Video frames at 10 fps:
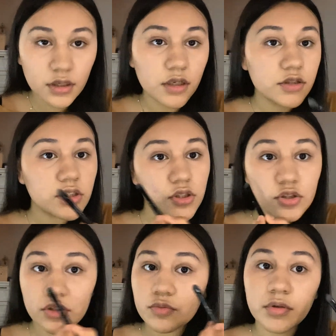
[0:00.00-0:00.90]
And
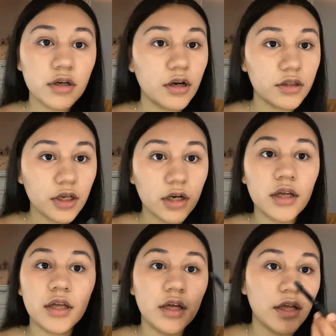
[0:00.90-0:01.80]
just put it on there
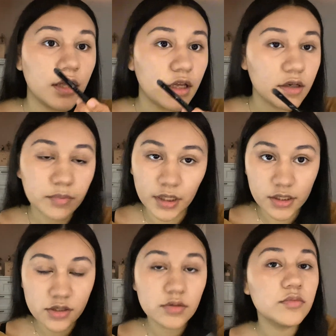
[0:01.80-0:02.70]
and blend.